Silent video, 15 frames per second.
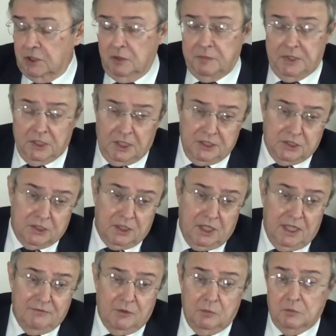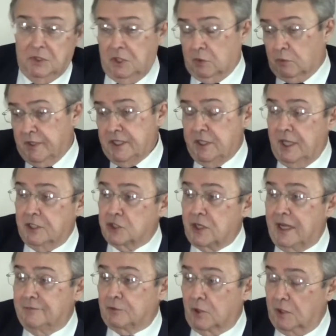So it'd be nice to have them, you know, read that
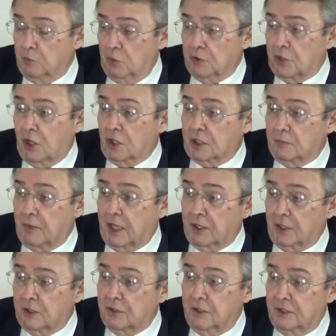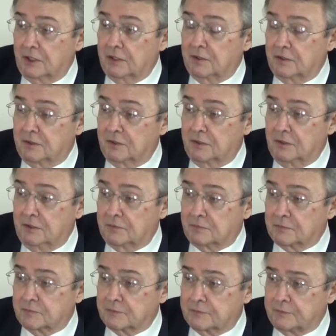chapter and uh -huh. talk about it. Yeah,
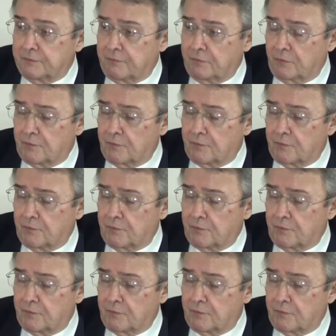and and